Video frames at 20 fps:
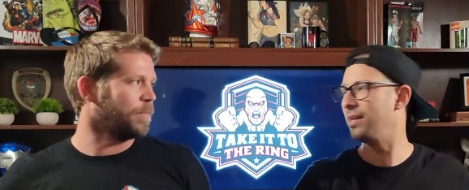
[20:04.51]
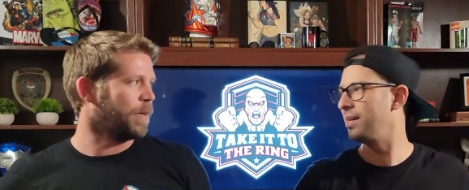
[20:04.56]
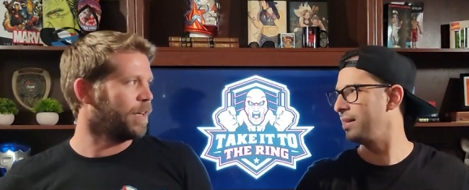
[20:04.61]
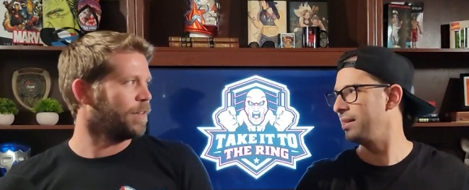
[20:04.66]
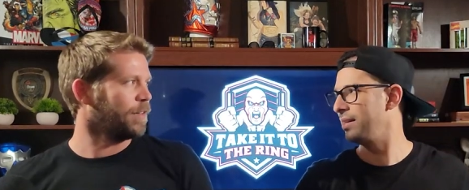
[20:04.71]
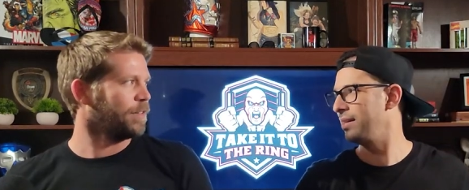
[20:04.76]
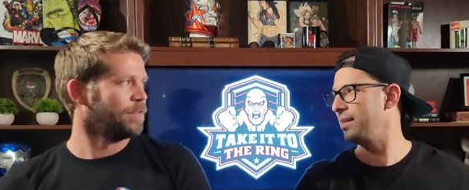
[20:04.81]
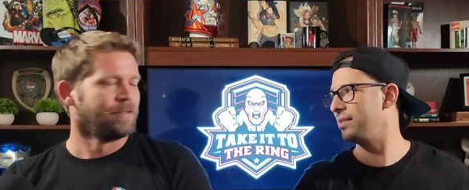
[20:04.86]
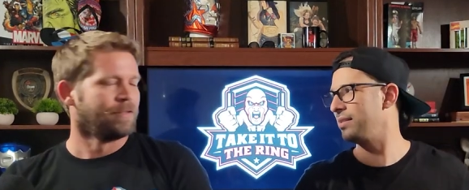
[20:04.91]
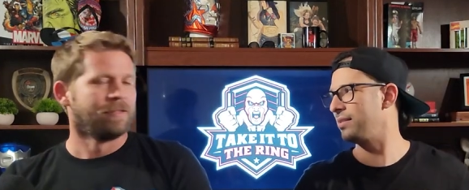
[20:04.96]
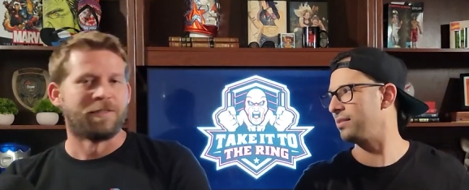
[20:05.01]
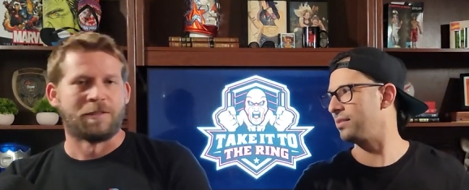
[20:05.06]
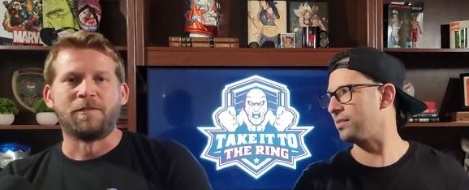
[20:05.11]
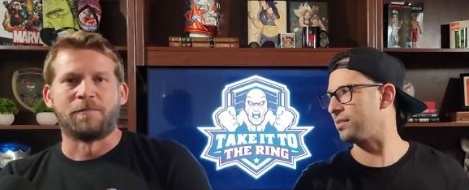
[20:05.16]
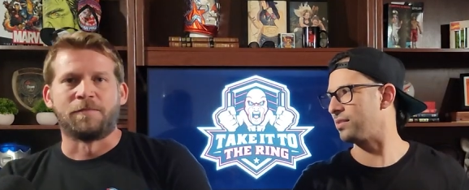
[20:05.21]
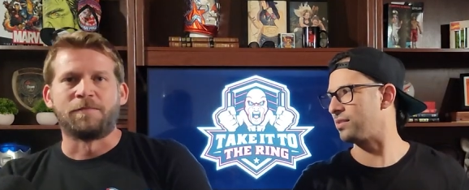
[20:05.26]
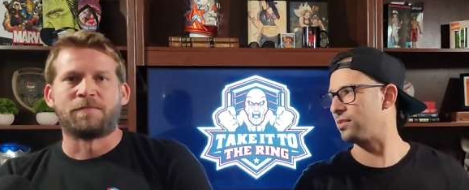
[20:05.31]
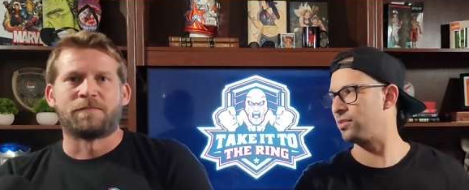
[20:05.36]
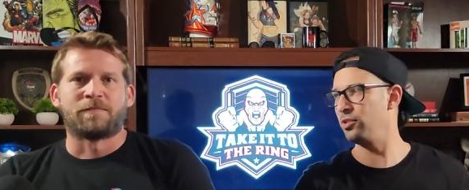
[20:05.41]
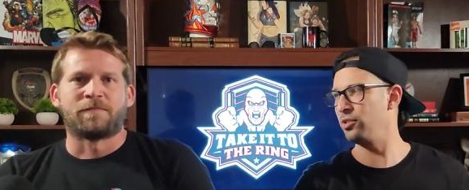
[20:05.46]
Speaker 1: out
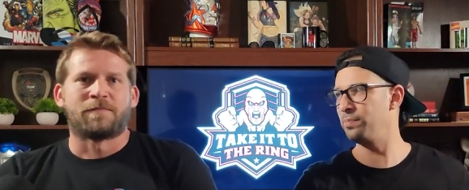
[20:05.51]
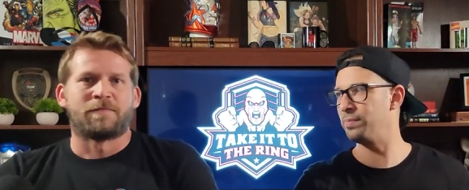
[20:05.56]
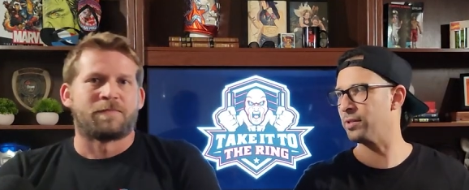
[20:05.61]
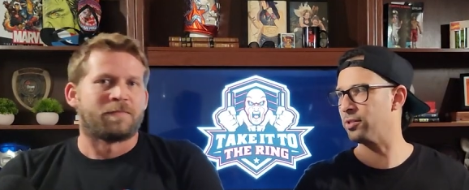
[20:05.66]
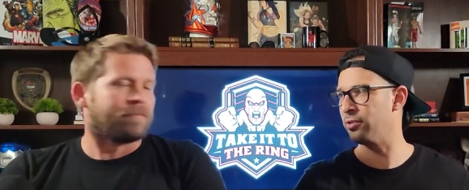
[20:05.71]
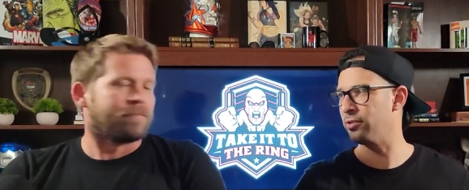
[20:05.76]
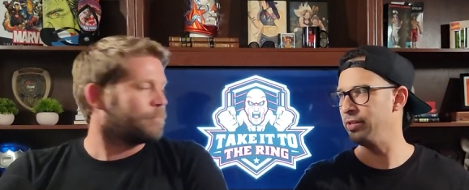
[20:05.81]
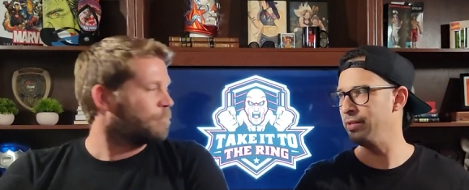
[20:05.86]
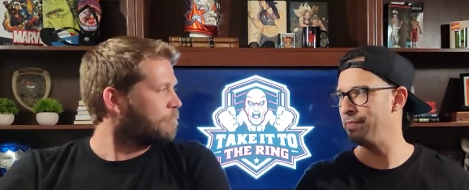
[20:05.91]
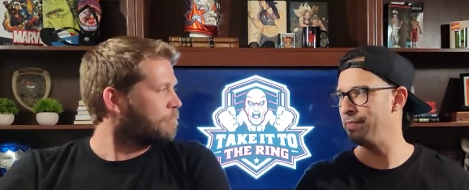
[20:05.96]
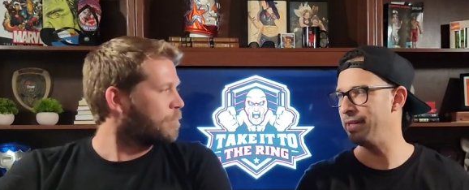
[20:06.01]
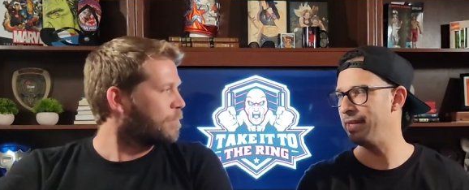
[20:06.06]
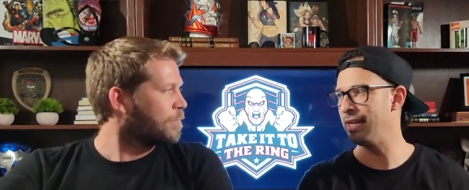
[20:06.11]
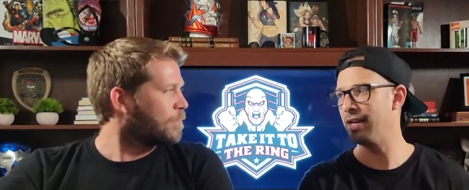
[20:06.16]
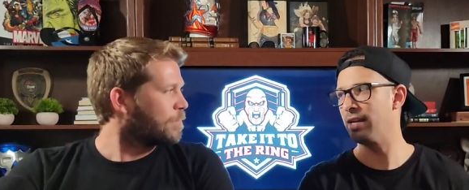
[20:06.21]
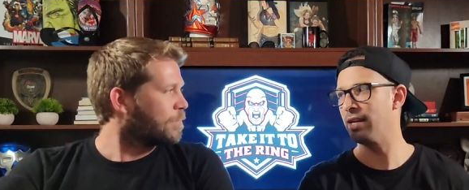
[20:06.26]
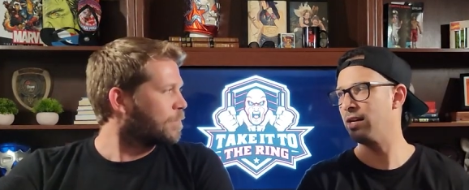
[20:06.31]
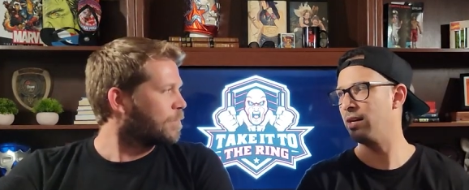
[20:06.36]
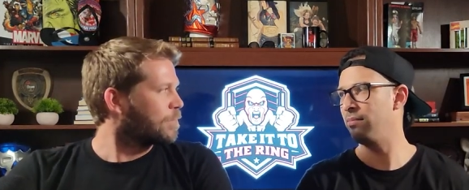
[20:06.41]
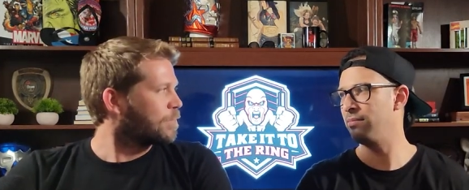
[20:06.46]
stupid creepy
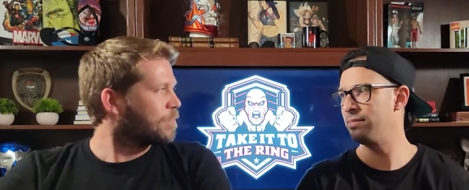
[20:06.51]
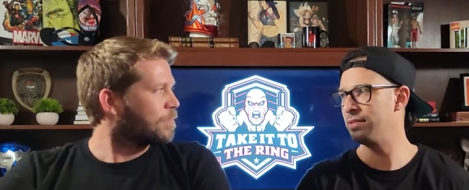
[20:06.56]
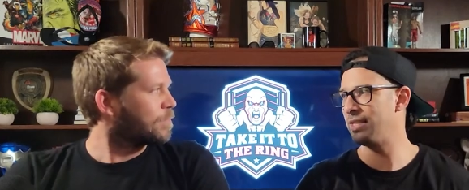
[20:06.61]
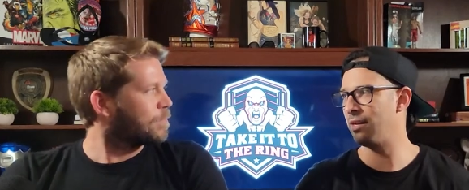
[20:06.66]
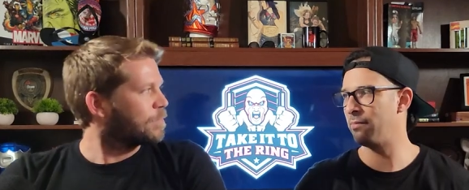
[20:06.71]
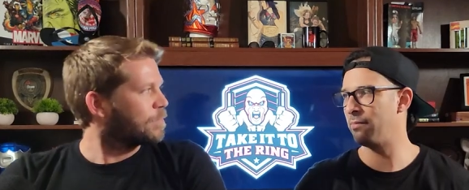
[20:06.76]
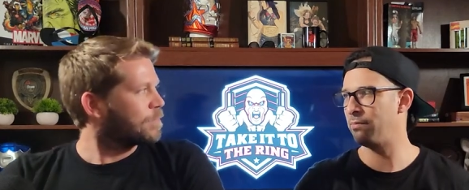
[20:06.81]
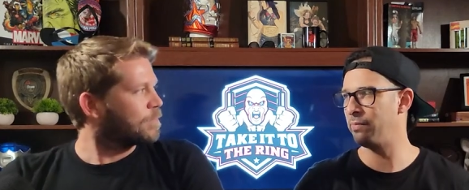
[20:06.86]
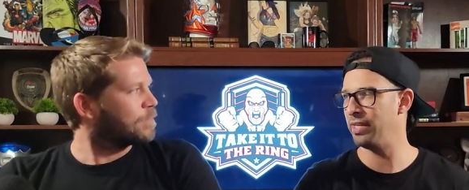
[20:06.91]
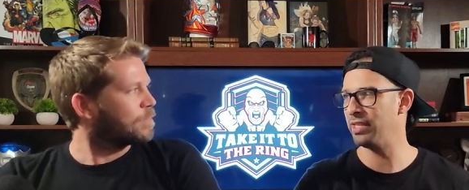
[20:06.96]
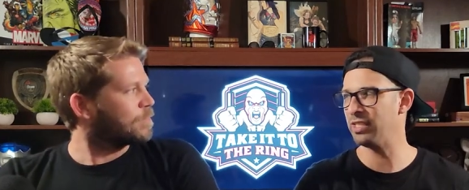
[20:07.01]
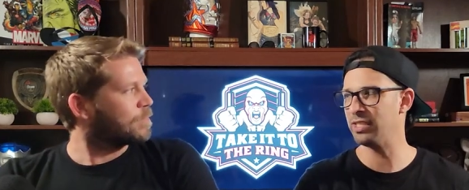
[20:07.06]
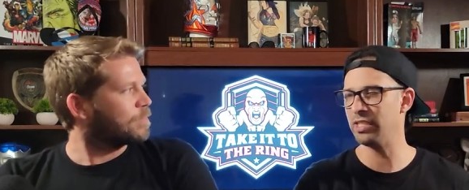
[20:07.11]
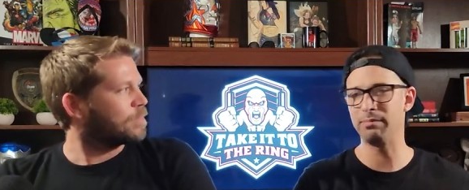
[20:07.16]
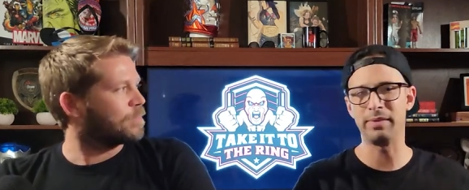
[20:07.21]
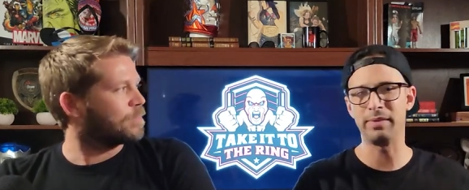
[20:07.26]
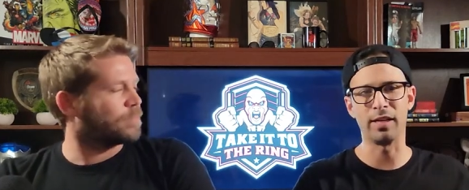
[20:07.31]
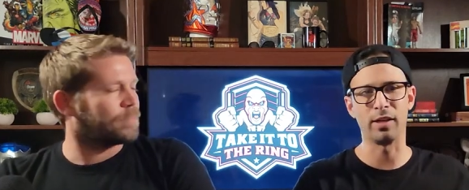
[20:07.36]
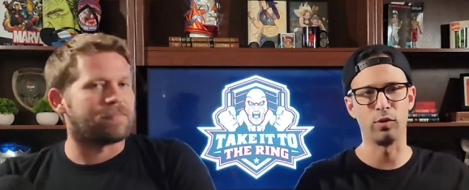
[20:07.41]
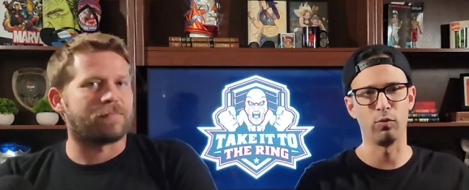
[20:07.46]
guy comes out and picks
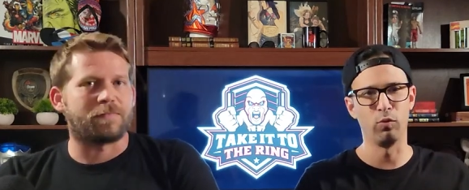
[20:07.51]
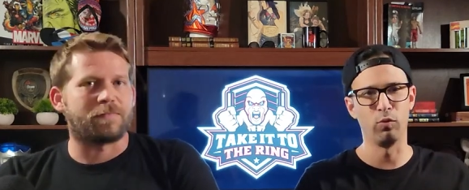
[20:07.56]
up the